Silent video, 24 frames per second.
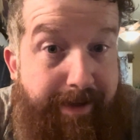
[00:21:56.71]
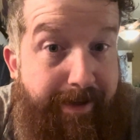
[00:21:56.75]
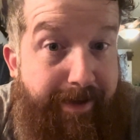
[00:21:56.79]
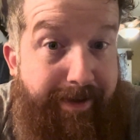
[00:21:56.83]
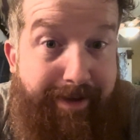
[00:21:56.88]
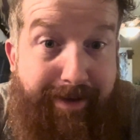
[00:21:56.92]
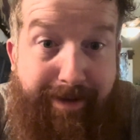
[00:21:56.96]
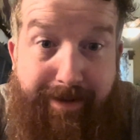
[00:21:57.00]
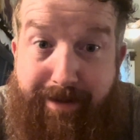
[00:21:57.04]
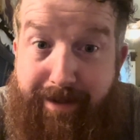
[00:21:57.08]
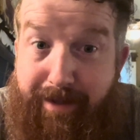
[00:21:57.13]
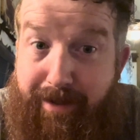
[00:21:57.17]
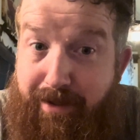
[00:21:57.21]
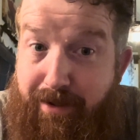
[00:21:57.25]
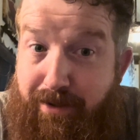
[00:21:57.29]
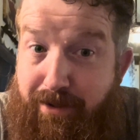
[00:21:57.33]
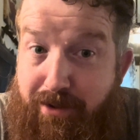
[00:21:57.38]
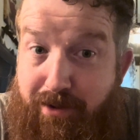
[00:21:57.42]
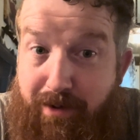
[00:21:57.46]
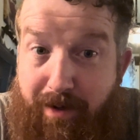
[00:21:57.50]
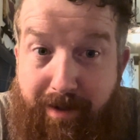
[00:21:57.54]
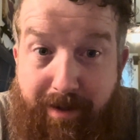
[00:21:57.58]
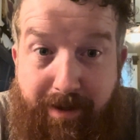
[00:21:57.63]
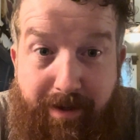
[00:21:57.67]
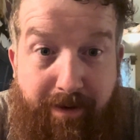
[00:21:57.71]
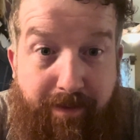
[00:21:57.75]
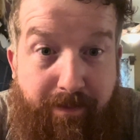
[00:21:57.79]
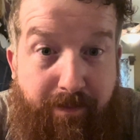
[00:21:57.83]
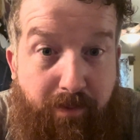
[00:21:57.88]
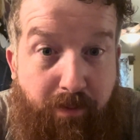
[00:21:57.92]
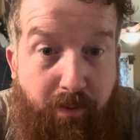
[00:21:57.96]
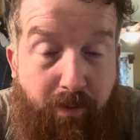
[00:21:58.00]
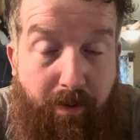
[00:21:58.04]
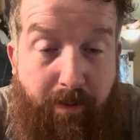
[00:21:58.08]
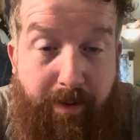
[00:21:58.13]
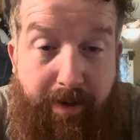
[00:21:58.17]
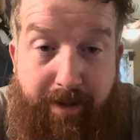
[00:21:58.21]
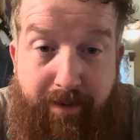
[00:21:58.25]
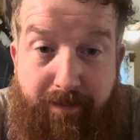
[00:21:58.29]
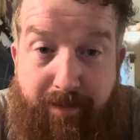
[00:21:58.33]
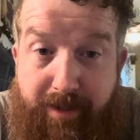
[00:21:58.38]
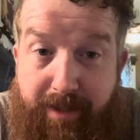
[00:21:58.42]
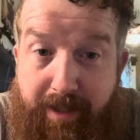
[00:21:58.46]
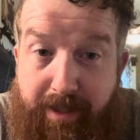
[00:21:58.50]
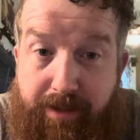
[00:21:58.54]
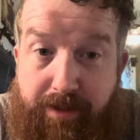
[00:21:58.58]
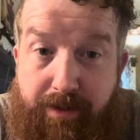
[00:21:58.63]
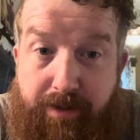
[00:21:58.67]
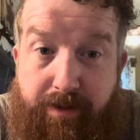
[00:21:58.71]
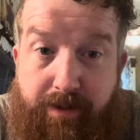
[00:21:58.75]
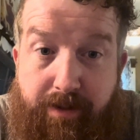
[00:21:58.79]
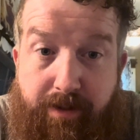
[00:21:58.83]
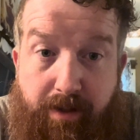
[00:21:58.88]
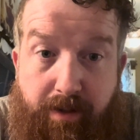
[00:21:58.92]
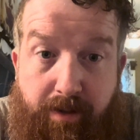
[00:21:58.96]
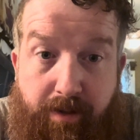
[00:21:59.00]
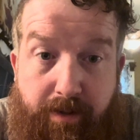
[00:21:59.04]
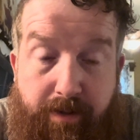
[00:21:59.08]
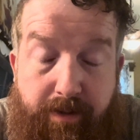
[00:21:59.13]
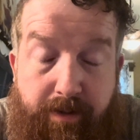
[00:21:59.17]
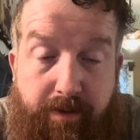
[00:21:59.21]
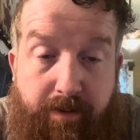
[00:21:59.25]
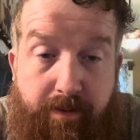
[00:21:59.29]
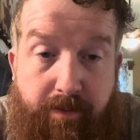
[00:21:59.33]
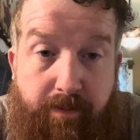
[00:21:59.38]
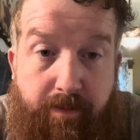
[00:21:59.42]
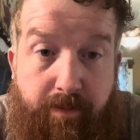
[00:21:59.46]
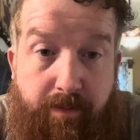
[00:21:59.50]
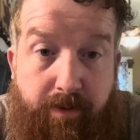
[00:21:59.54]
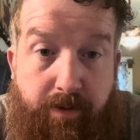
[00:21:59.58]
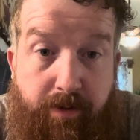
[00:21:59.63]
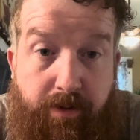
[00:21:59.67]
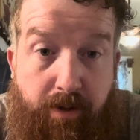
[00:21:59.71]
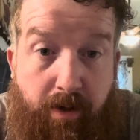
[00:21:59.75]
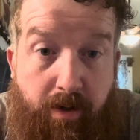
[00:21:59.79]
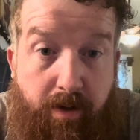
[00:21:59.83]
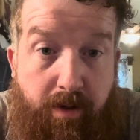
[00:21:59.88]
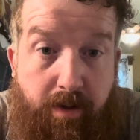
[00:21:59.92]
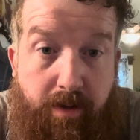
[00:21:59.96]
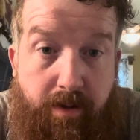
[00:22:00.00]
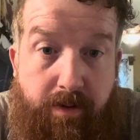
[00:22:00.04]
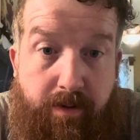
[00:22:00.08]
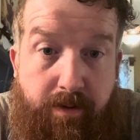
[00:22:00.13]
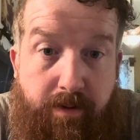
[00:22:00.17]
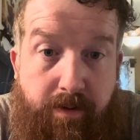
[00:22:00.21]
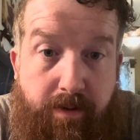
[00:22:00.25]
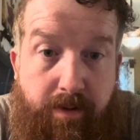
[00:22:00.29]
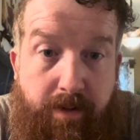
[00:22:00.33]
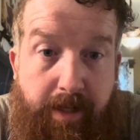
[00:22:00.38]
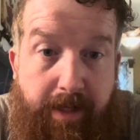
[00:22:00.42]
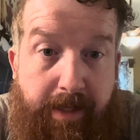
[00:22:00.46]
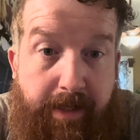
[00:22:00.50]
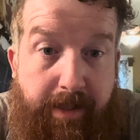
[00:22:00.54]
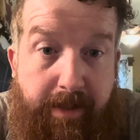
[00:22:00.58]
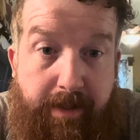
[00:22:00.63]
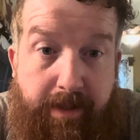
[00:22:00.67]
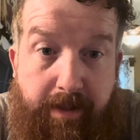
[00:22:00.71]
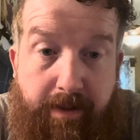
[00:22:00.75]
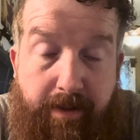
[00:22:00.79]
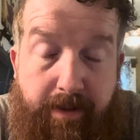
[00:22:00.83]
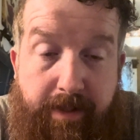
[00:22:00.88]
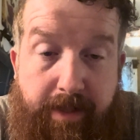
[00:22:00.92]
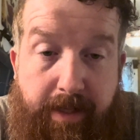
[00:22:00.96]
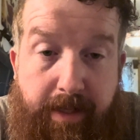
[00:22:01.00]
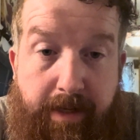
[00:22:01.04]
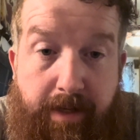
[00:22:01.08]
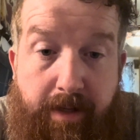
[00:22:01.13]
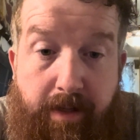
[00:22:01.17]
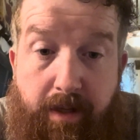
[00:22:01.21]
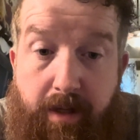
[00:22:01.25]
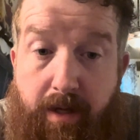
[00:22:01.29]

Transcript: anything constructive, or recommendations on yarn, anything like that,